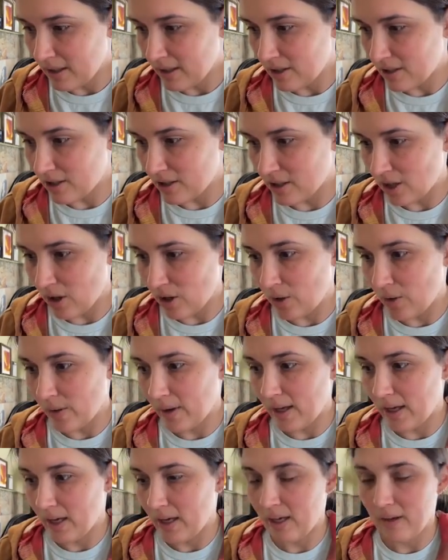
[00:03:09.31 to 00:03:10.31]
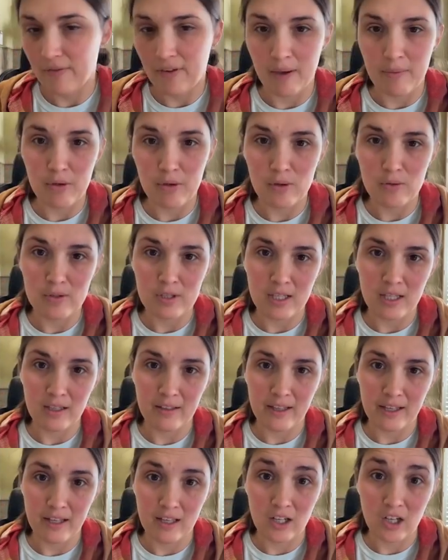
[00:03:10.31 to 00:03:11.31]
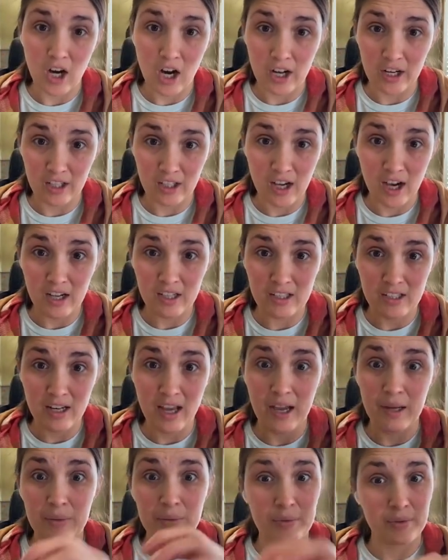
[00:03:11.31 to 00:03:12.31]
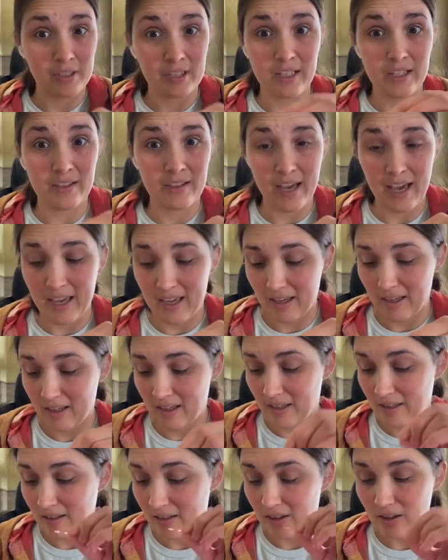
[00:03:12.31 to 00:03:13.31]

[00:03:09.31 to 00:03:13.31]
So if I'm using like a Kana cotton, I really like